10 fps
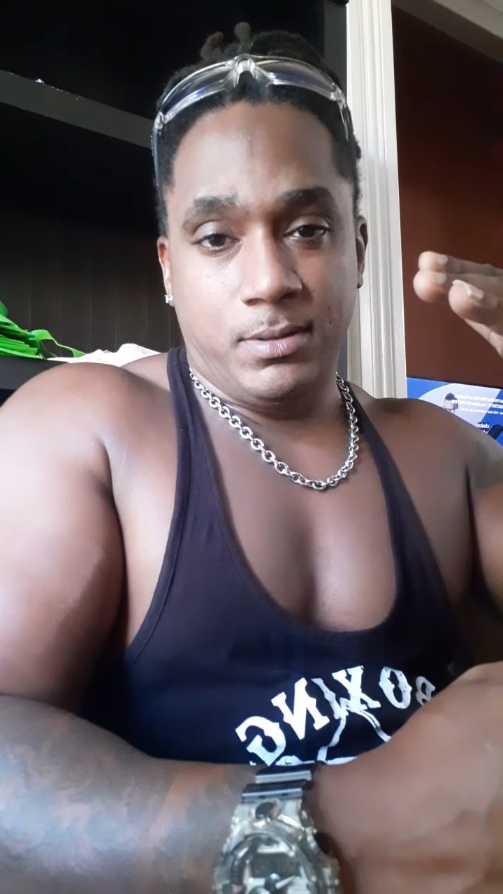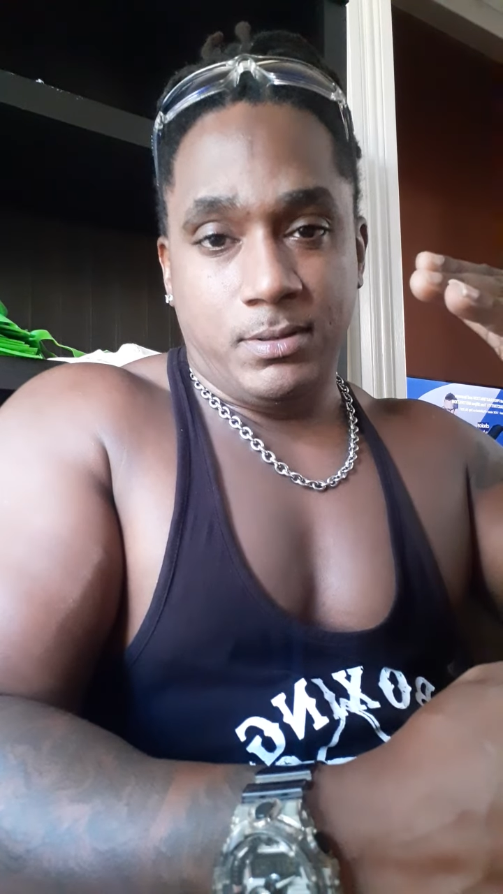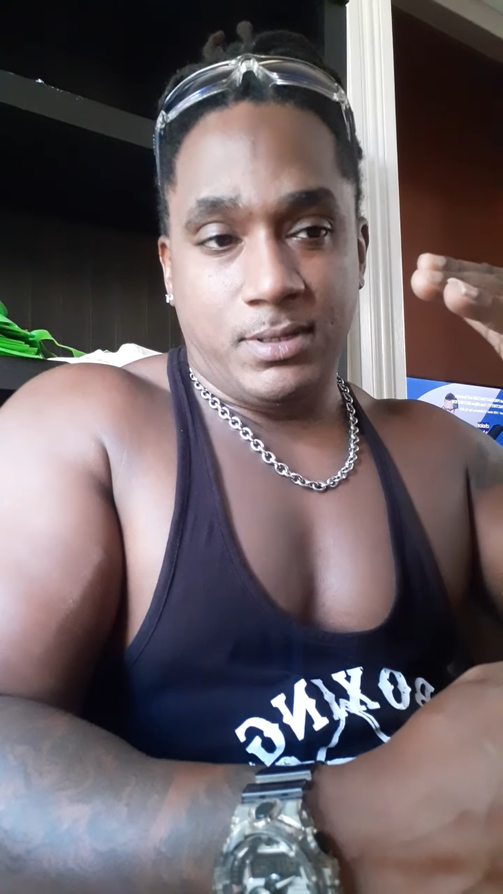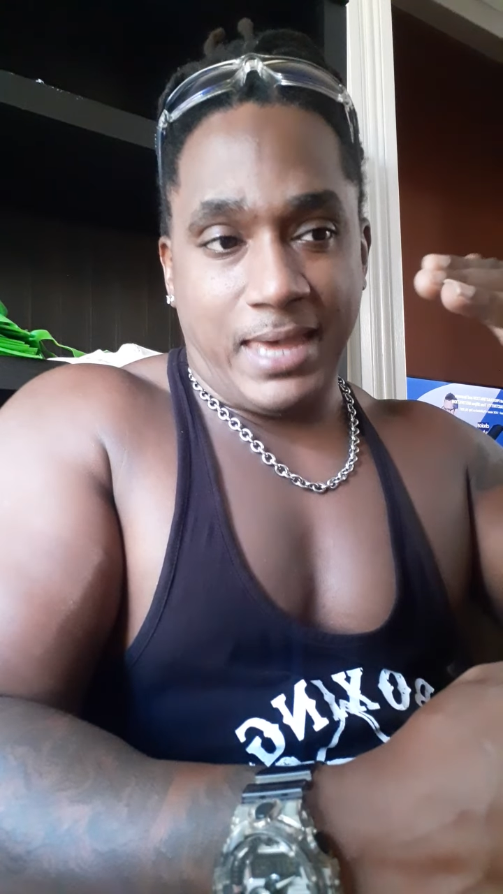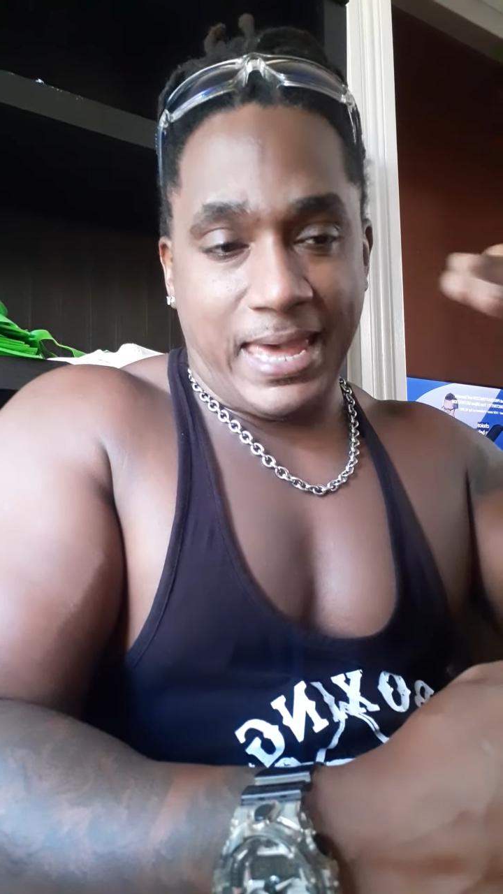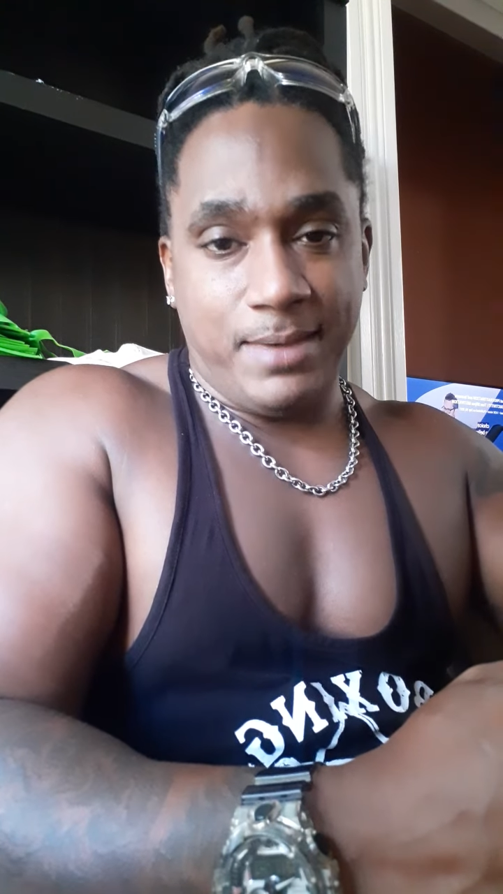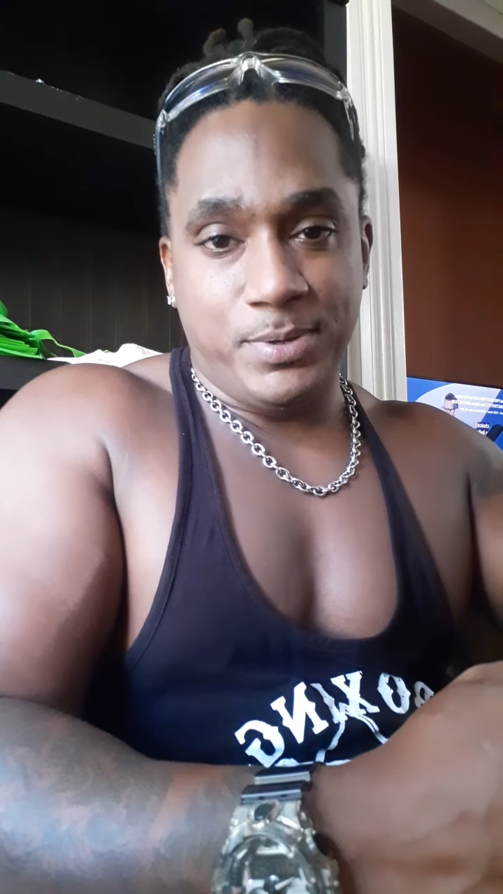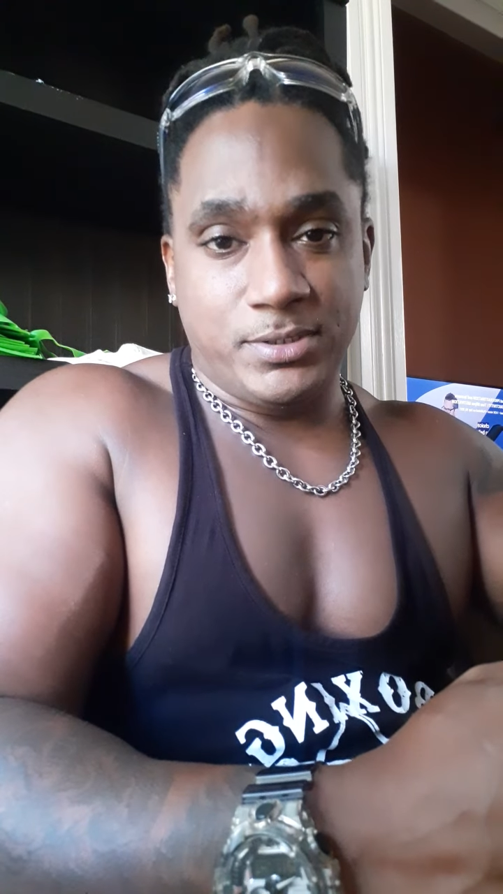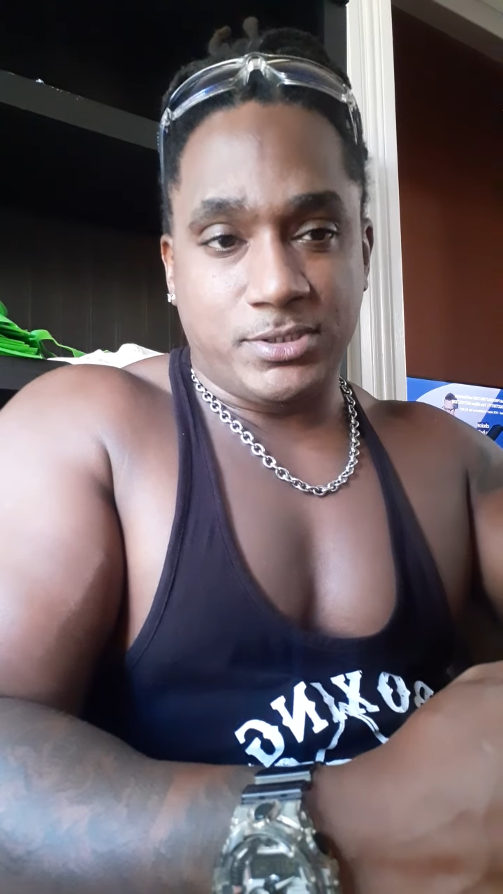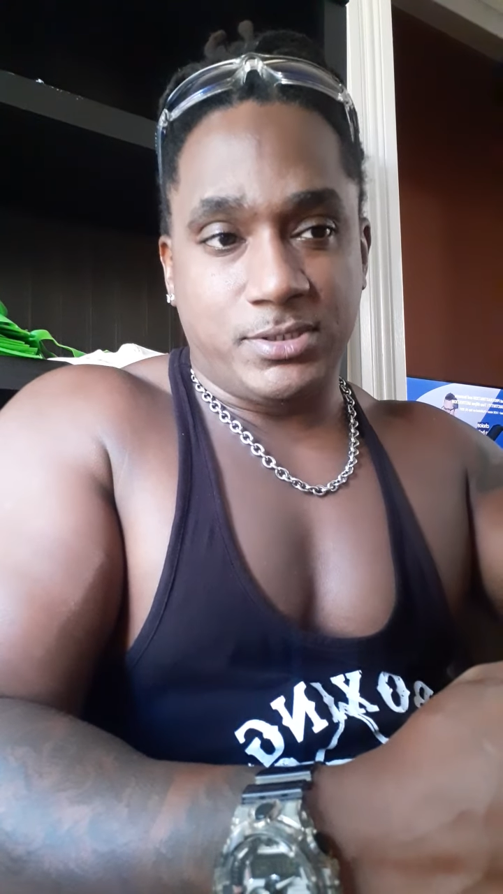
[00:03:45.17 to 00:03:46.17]
the
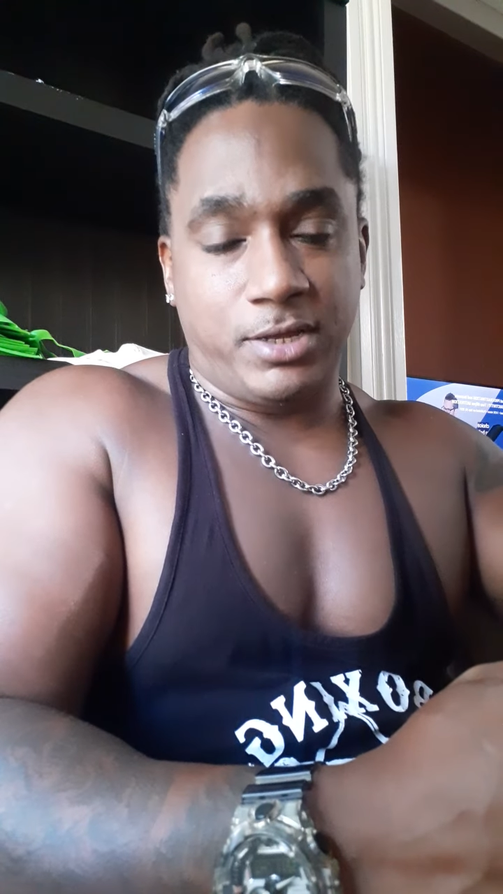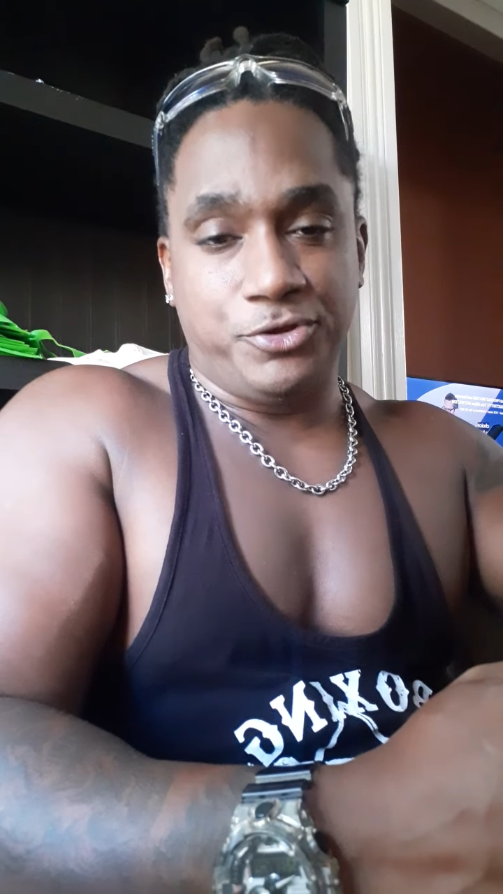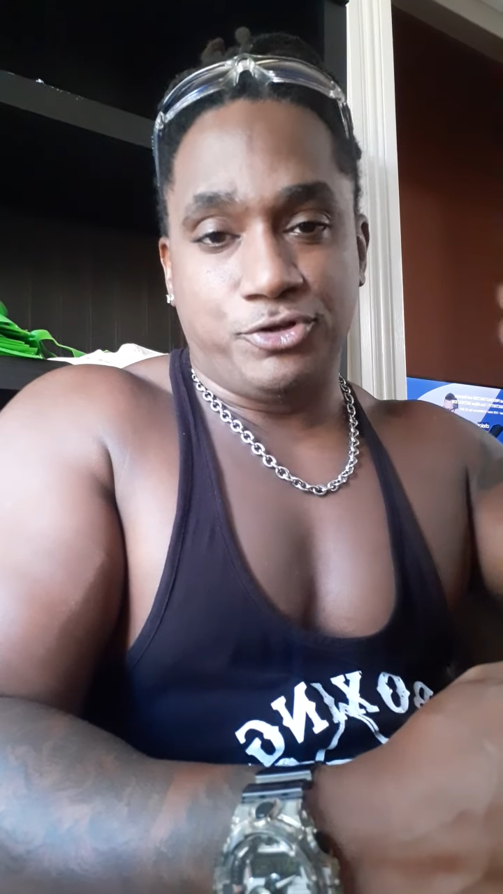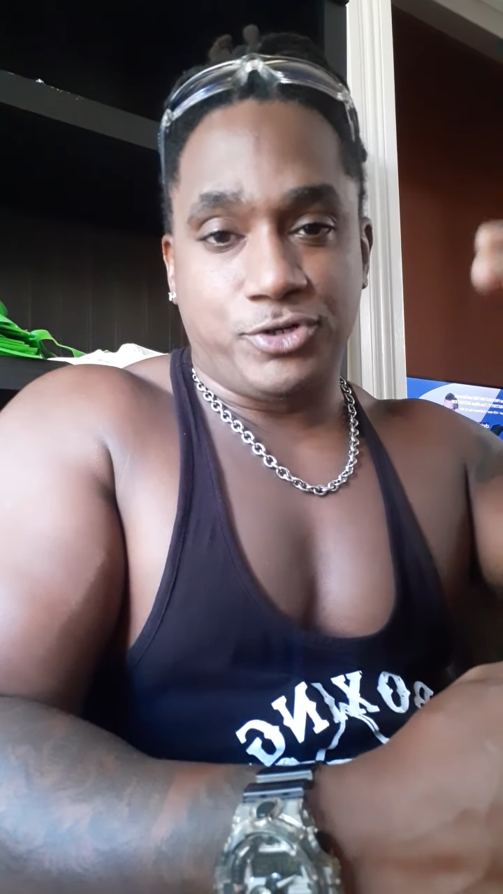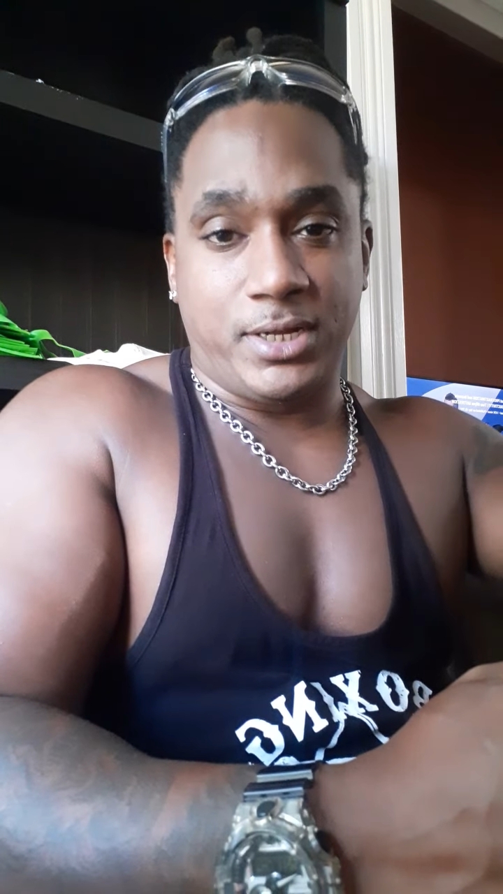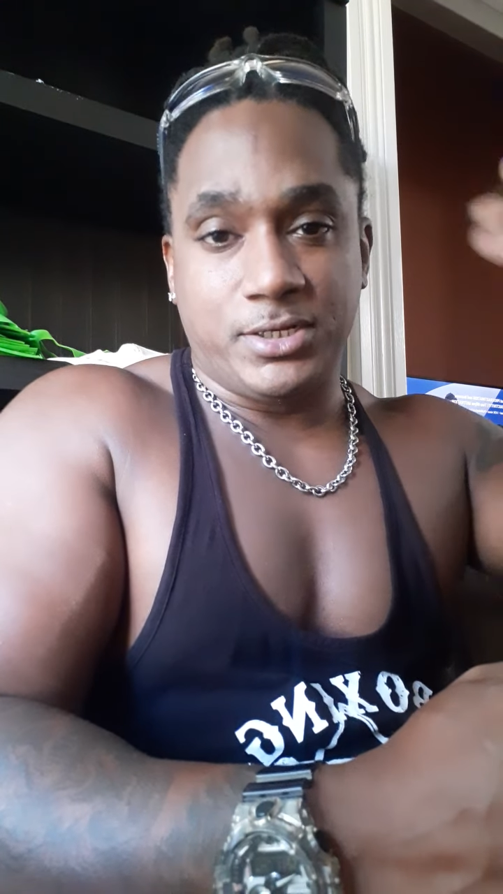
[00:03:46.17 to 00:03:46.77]
habits that you're trying